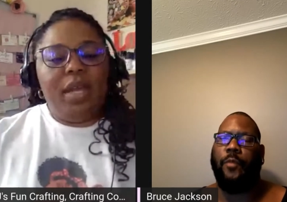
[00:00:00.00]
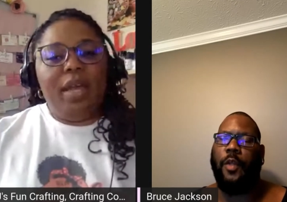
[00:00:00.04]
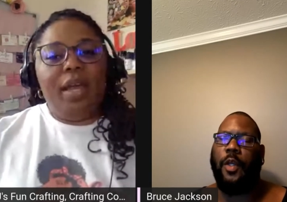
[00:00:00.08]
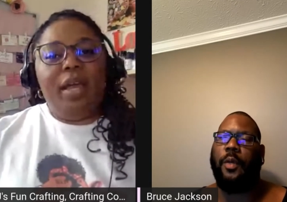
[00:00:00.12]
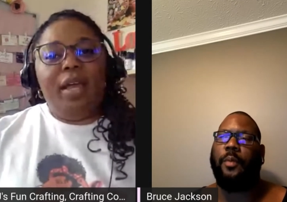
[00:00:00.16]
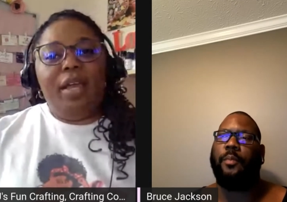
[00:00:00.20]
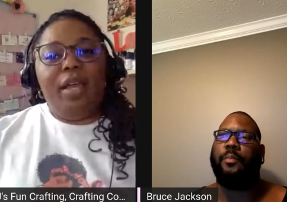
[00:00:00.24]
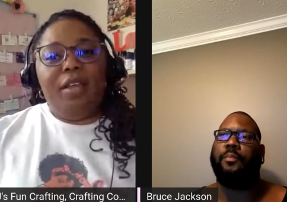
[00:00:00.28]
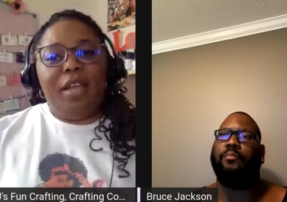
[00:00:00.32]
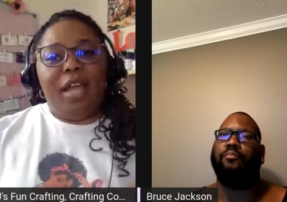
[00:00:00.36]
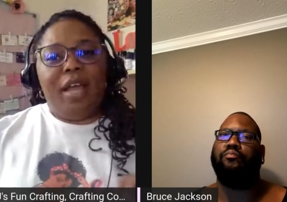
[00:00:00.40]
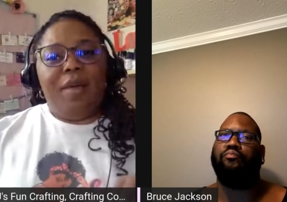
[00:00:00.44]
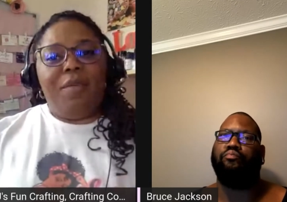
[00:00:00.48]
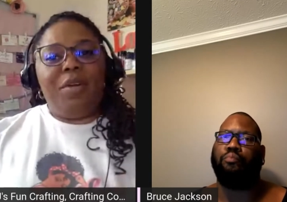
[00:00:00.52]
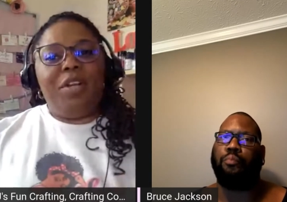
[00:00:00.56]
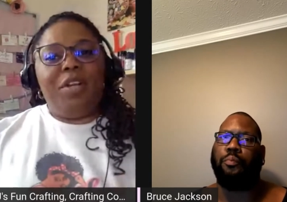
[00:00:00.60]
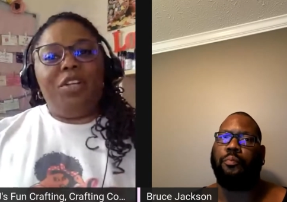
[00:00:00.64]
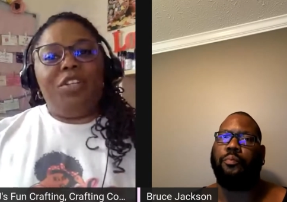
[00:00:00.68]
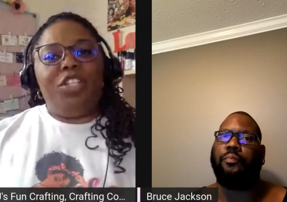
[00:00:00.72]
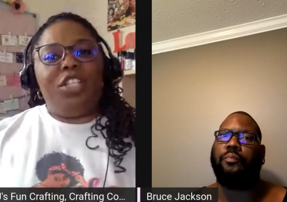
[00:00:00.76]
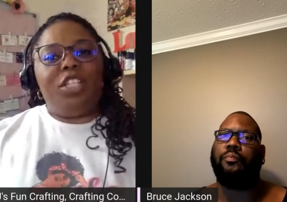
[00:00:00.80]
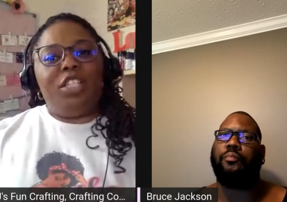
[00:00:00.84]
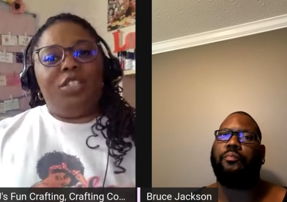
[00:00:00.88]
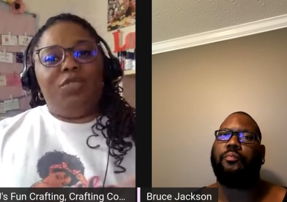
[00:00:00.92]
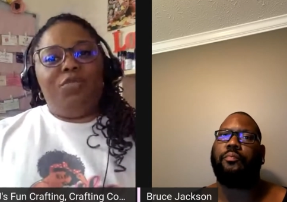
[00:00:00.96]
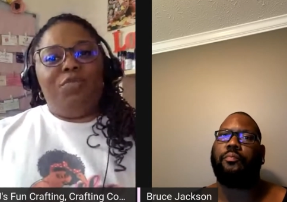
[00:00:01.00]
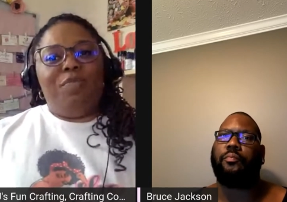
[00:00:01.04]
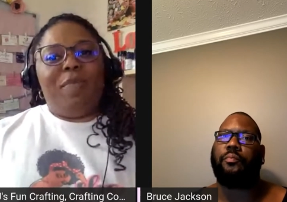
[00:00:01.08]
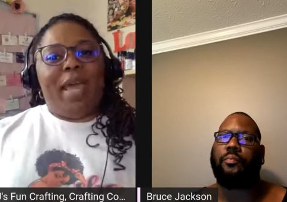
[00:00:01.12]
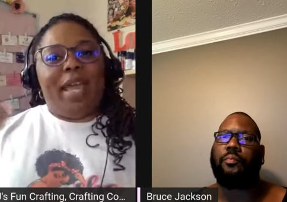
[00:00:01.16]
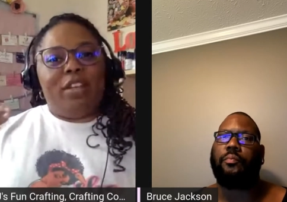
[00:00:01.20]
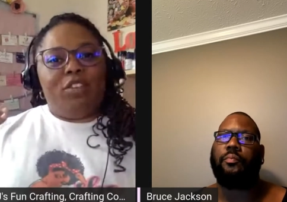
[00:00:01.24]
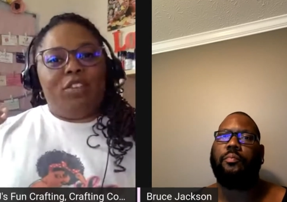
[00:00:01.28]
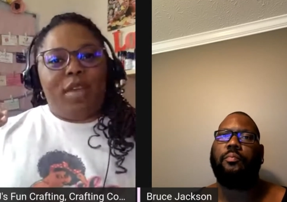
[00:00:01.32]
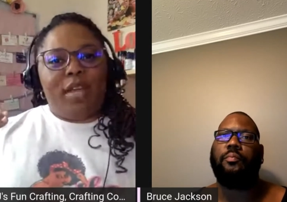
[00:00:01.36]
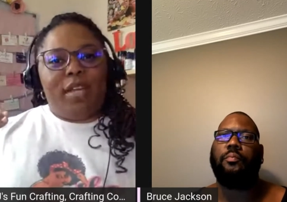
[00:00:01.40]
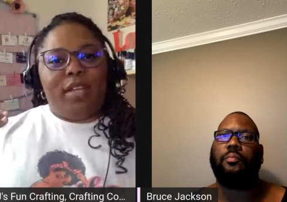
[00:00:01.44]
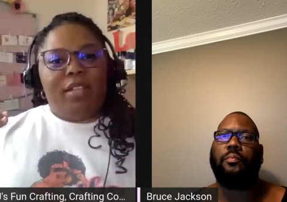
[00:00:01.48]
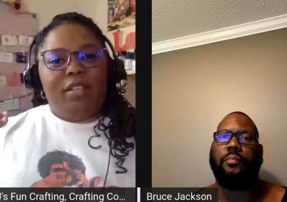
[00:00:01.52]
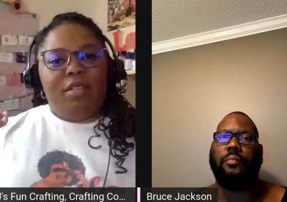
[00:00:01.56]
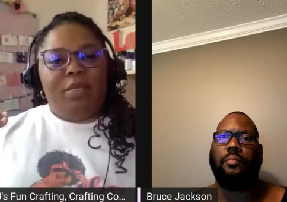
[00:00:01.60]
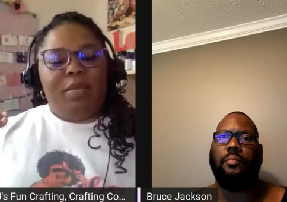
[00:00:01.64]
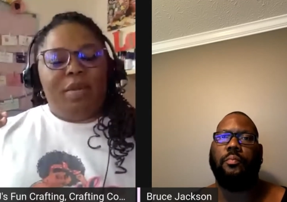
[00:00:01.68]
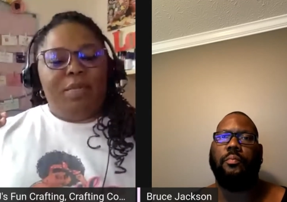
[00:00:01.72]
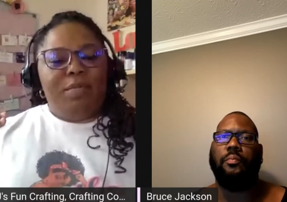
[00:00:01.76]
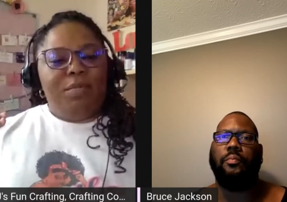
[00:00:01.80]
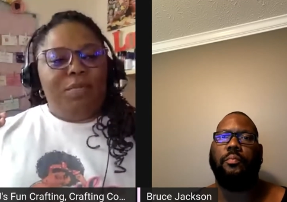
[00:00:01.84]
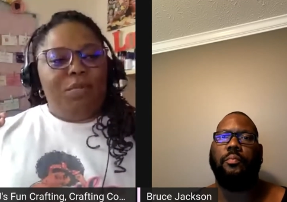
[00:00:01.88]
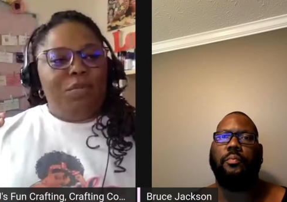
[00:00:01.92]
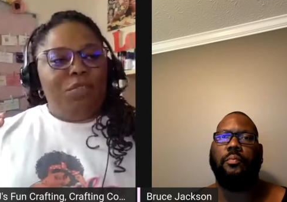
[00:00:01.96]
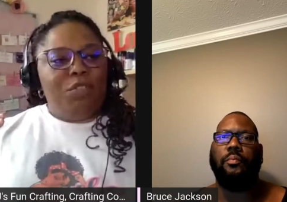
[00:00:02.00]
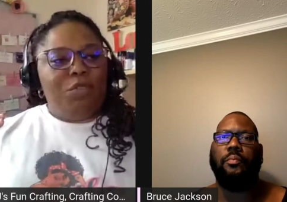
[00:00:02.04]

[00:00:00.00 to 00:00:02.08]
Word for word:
Speaker 1: Yeah. I wanted to just backtrack a little bit, Bruce,